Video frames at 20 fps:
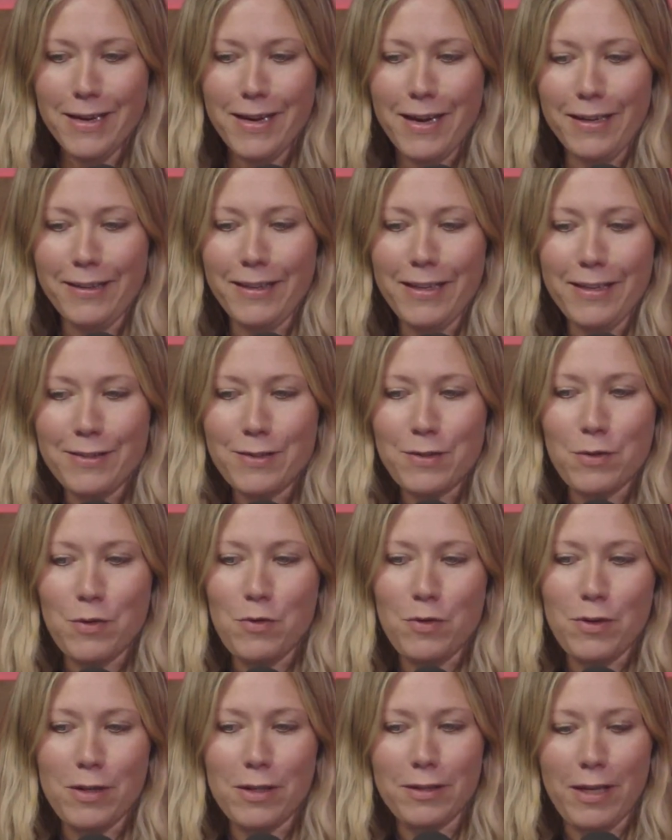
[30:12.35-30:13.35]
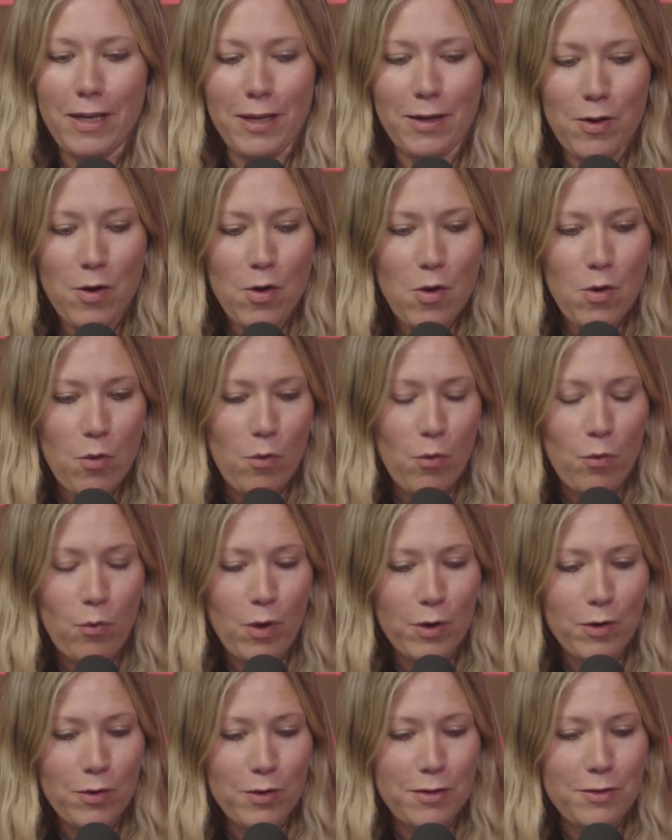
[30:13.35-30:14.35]
And then so you think, like,
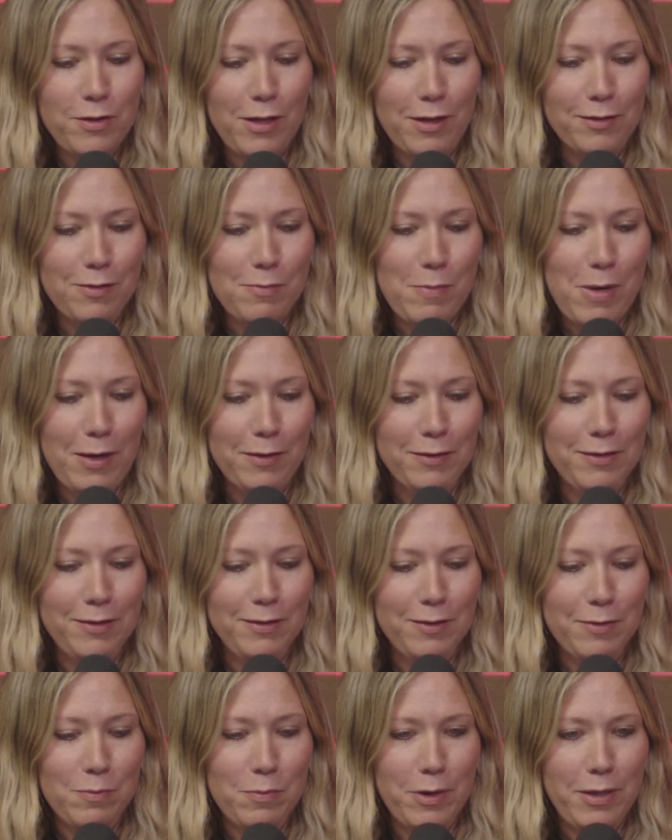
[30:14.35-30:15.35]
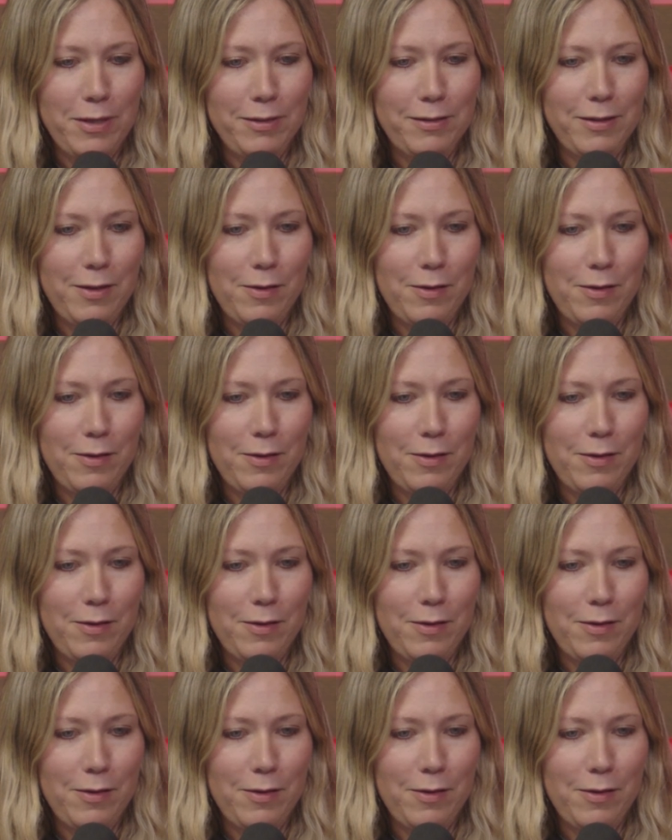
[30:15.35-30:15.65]
what are the checks and balances in place